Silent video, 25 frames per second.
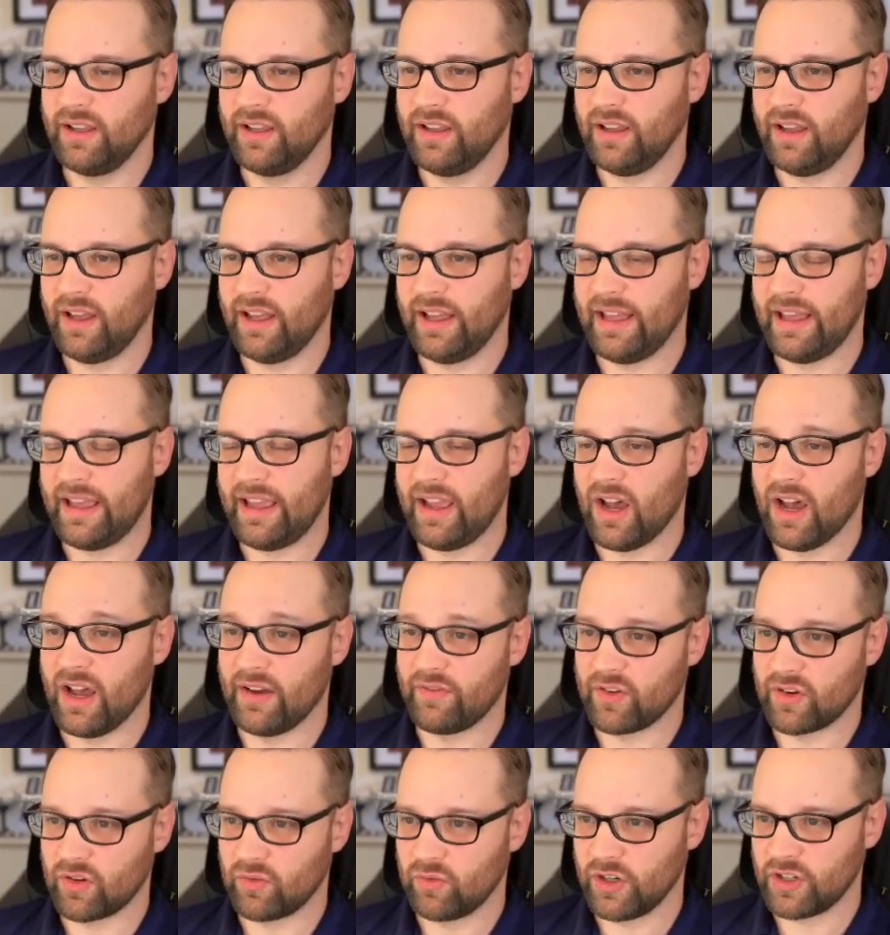I offered
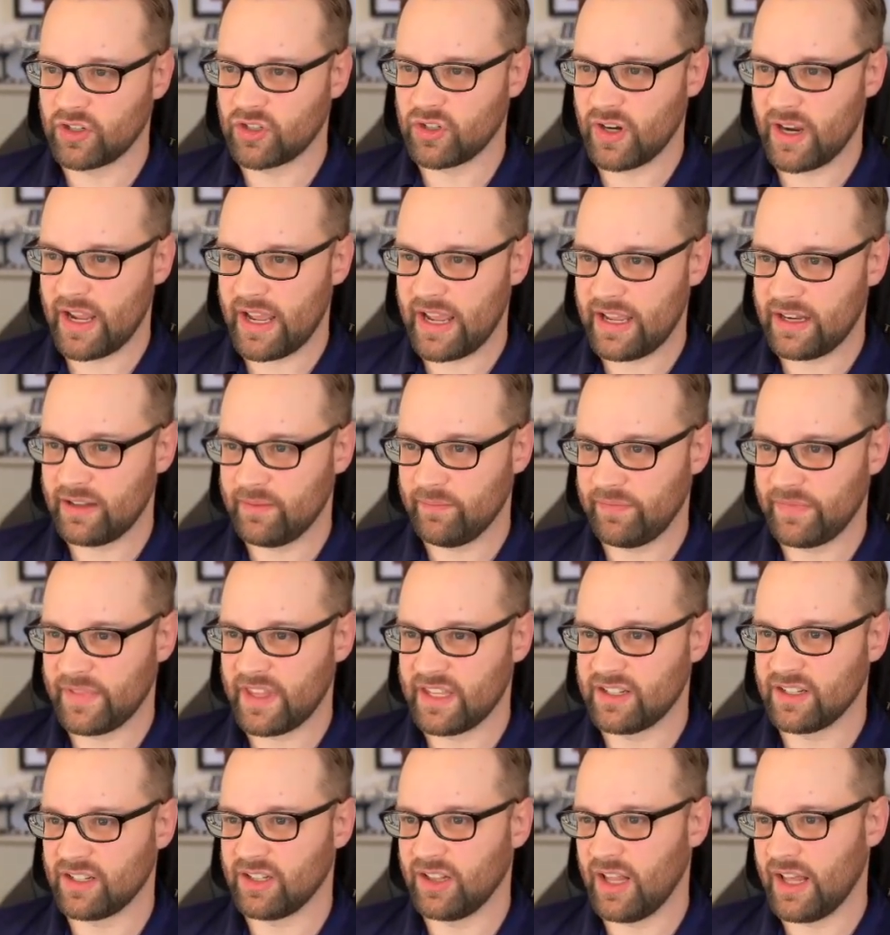a rook trade. They
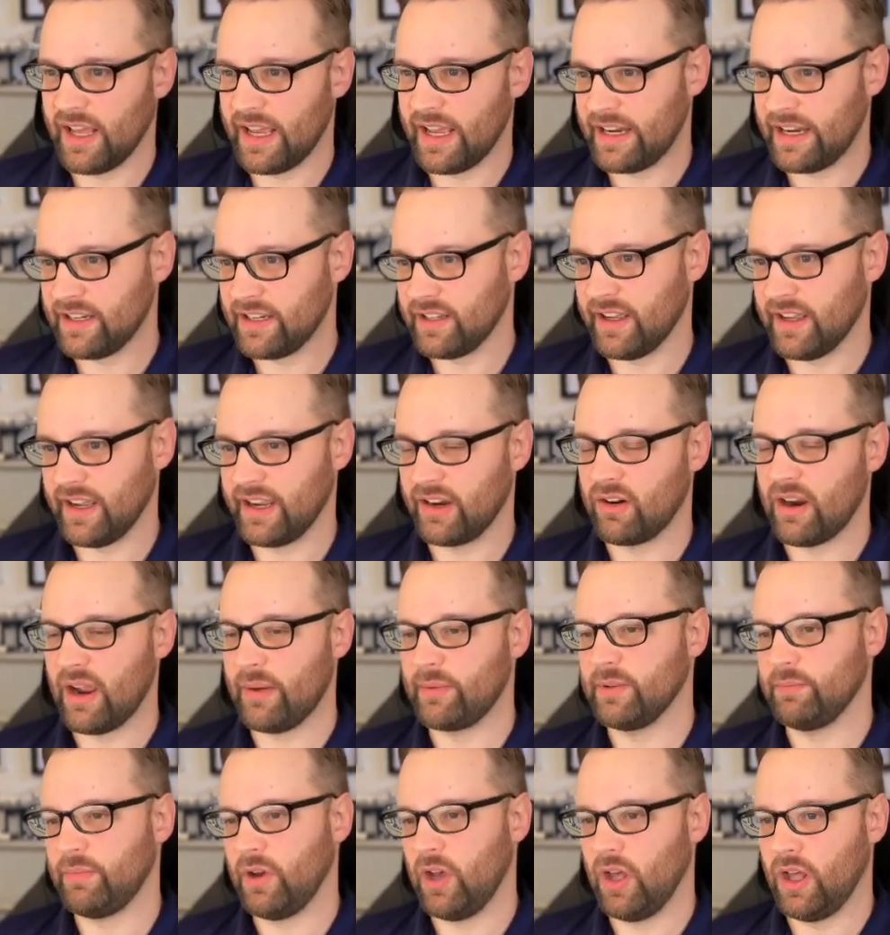declined. I grabbed a
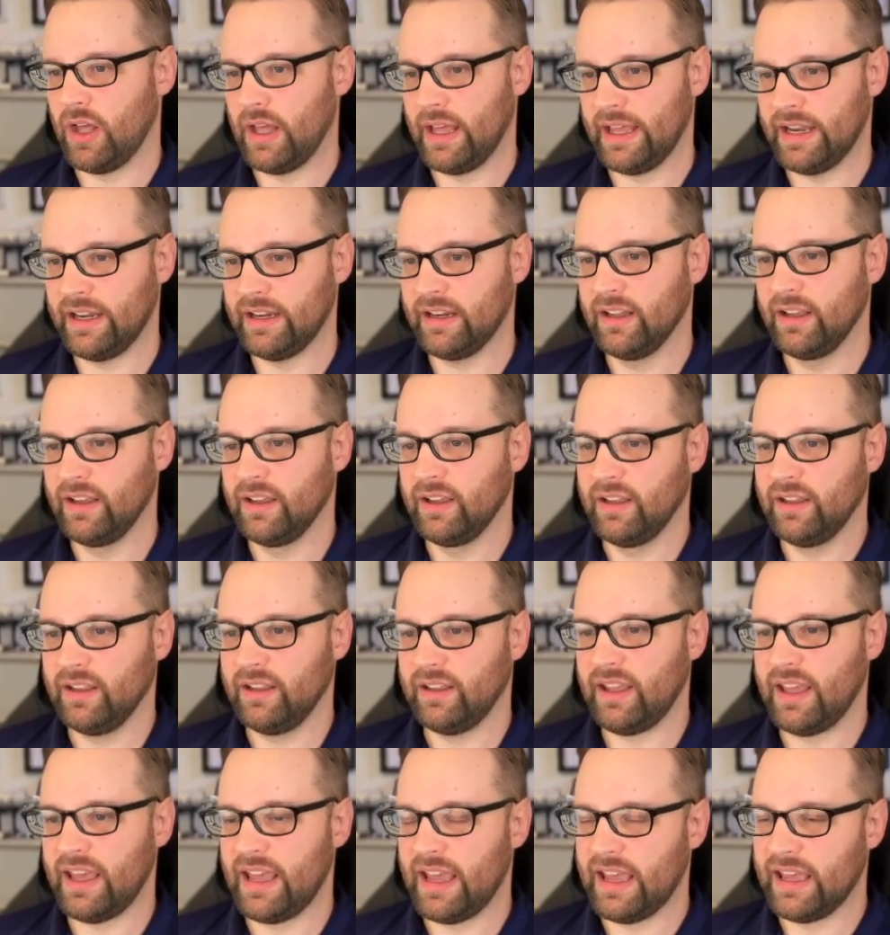pawn.
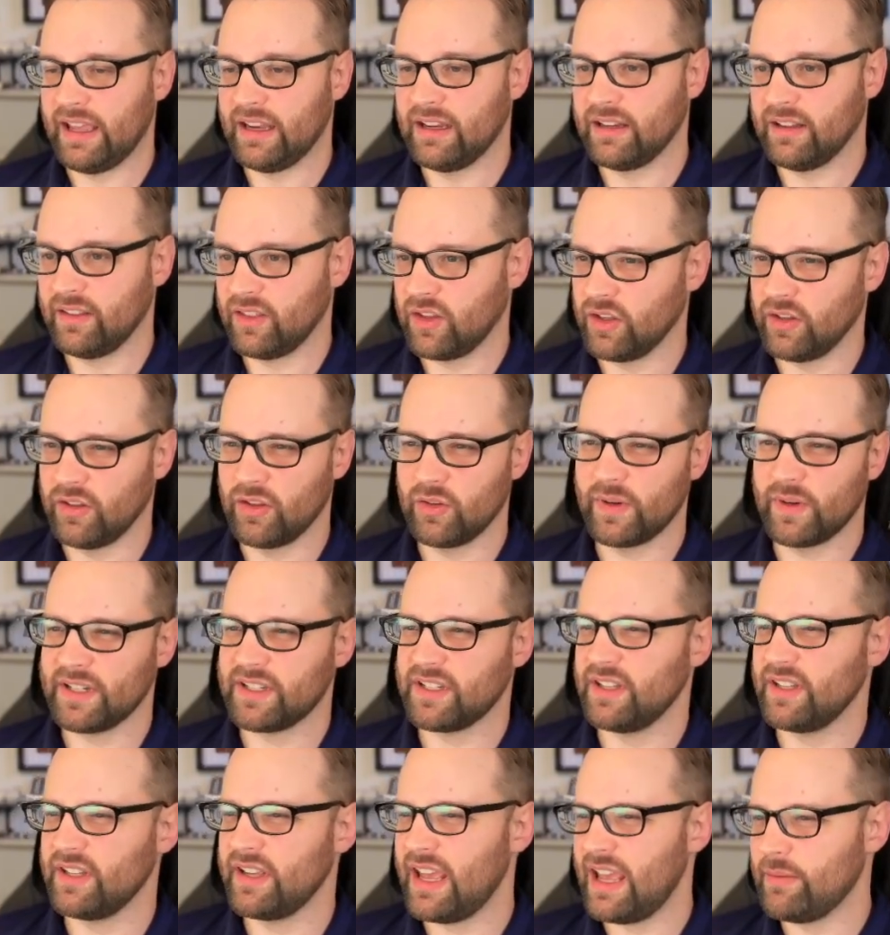And the rest of
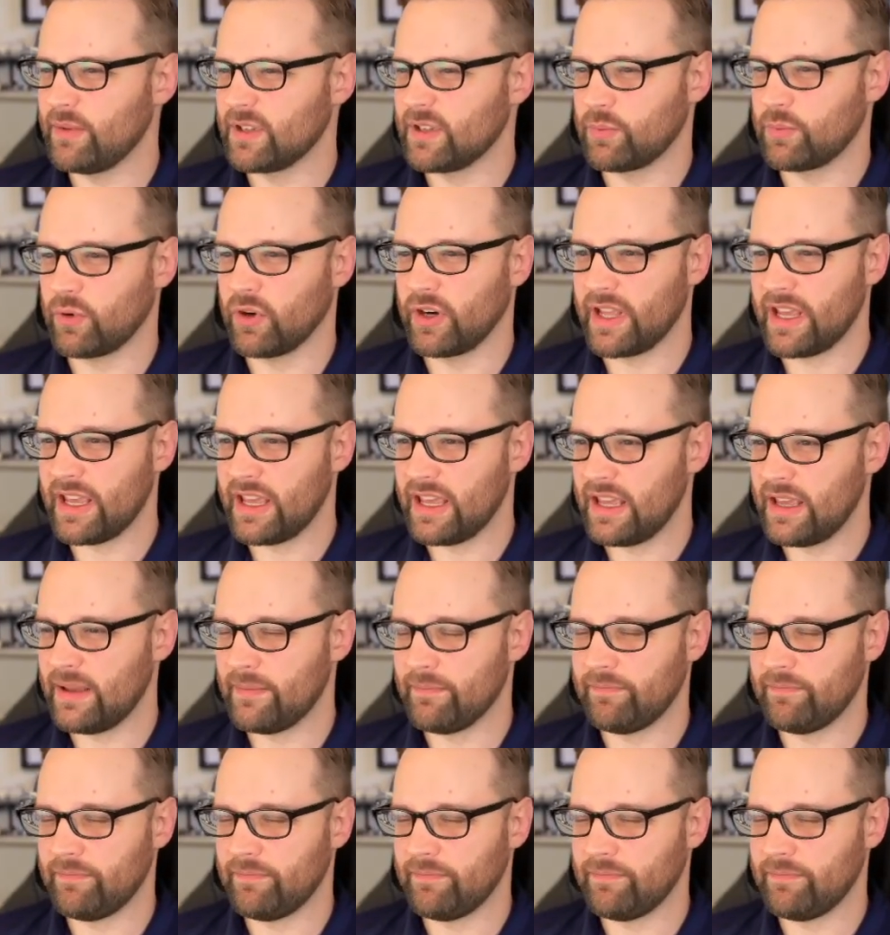the game is pretty